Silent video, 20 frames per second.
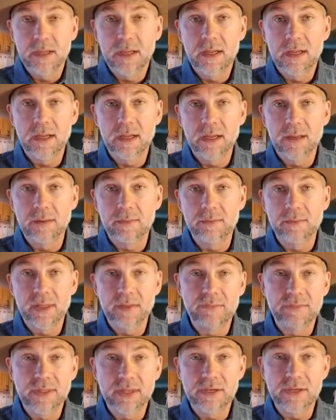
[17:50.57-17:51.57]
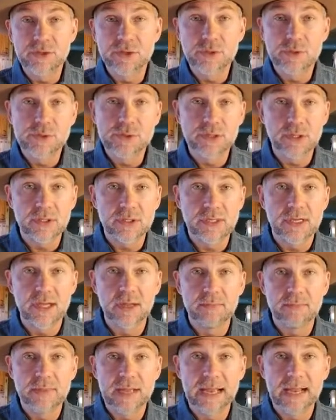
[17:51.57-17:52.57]
If they do start to
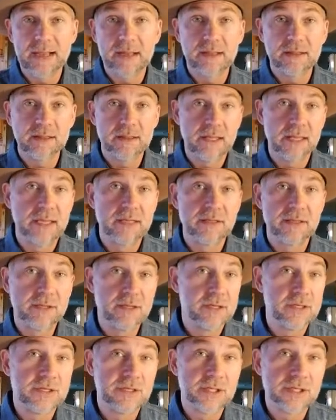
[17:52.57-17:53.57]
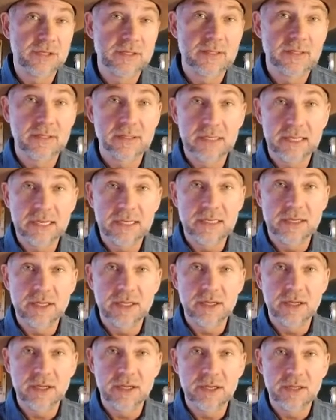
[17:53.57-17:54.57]
come back, then you just need
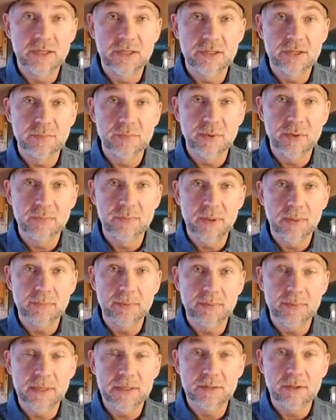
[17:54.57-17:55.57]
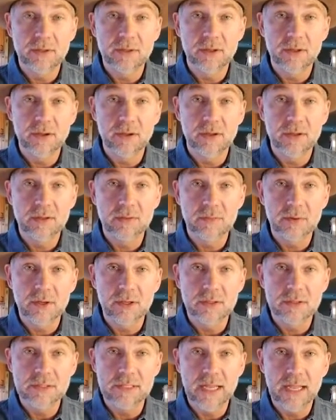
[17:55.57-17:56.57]
to put peppermint on the
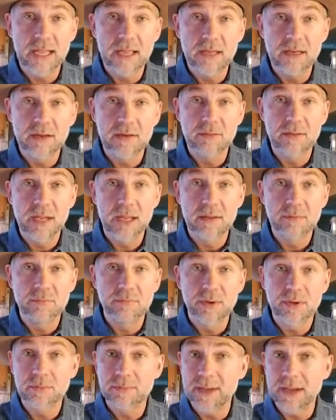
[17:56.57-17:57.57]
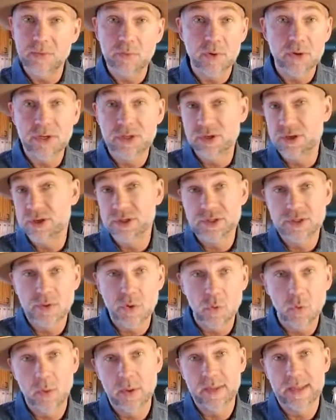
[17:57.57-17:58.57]
balls again and put them back where you just
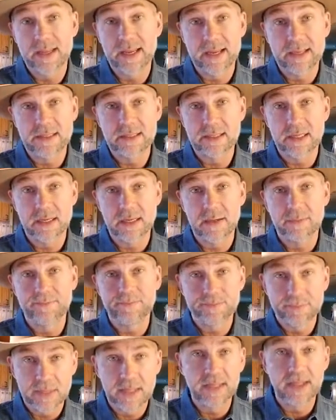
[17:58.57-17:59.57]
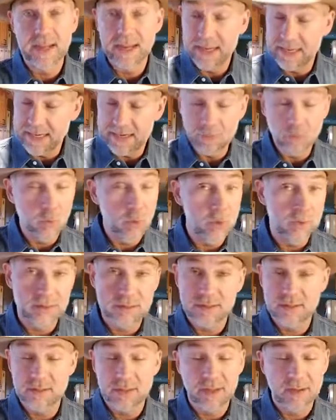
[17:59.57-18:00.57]
don't want the ants to come. And it
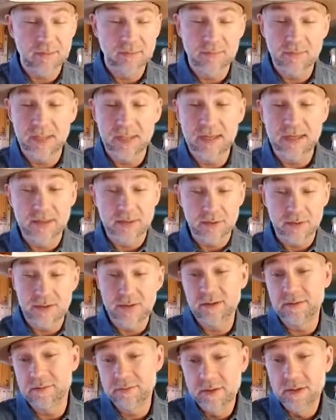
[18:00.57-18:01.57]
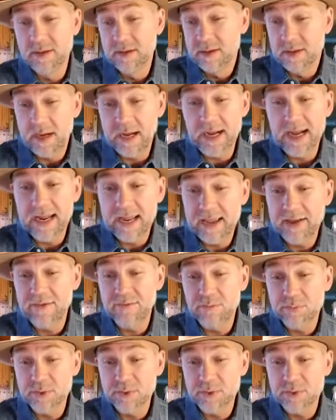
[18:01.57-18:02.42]
works. I have